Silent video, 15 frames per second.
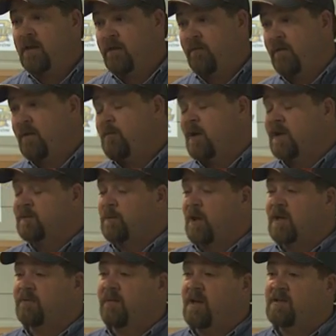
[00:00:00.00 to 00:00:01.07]
If anybody's
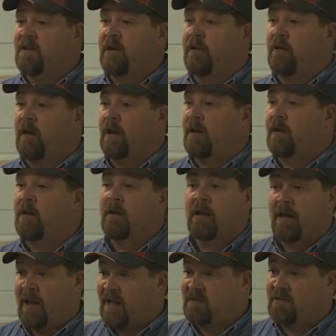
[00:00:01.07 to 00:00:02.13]
priced fencing here lately,
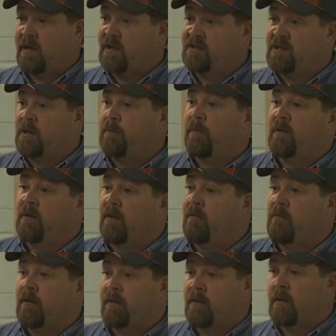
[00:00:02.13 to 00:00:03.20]
that's not a cheap
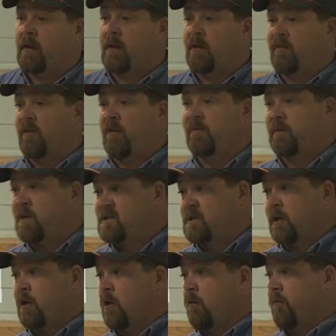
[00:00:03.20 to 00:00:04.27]
endeavor in itself,
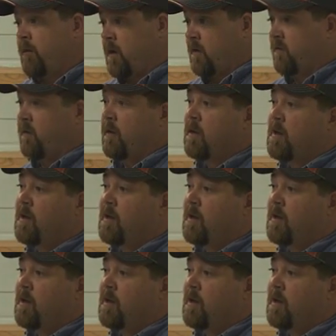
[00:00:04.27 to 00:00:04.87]
especially goat fence.